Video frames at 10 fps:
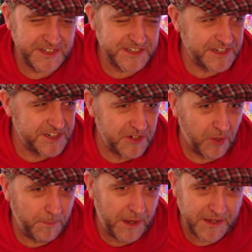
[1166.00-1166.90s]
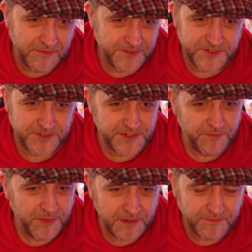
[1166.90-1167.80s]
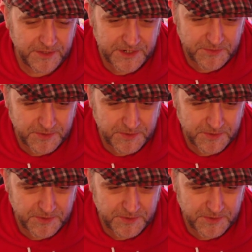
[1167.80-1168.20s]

sixty odd pounds or something for this,